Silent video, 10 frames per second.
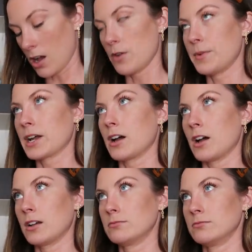Oh my
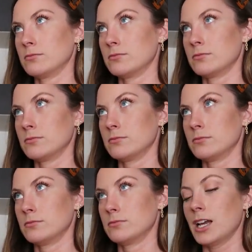God,
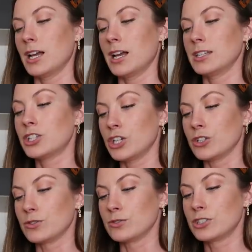it's
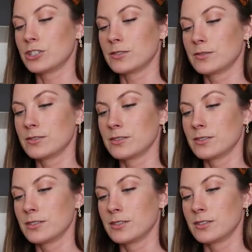huge.
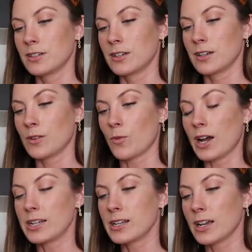
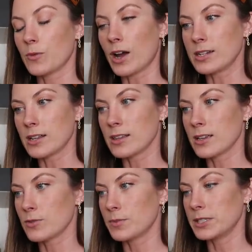Why didn't I, why did I
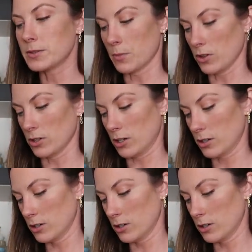think it would be smaller?